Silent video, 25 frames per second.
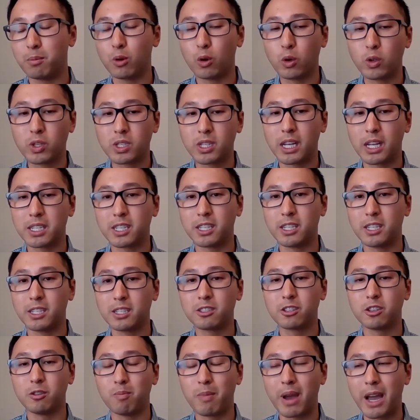
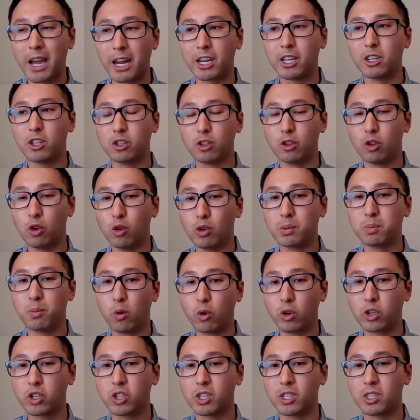processes to manage those
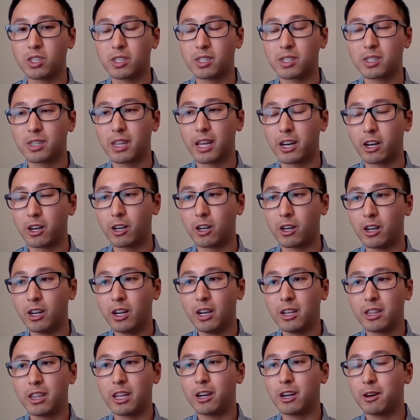portions that
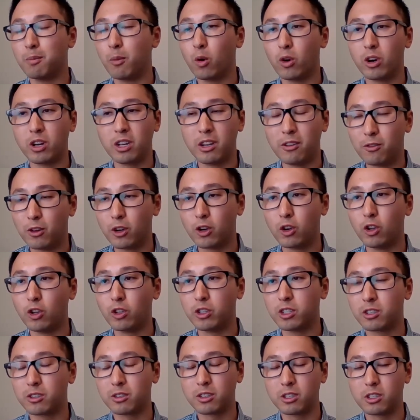are more
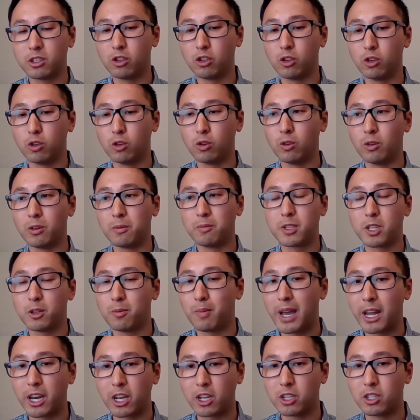difficult to
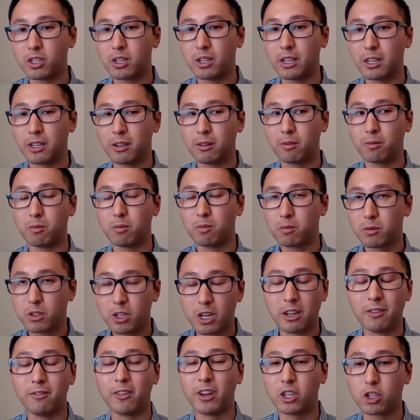manage in
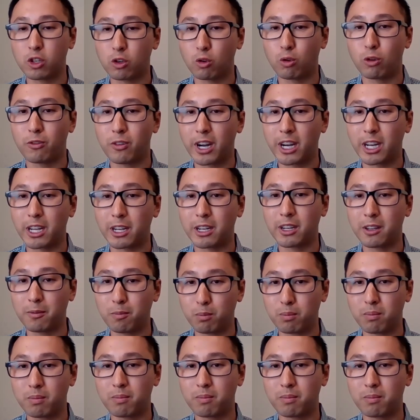conventional refining.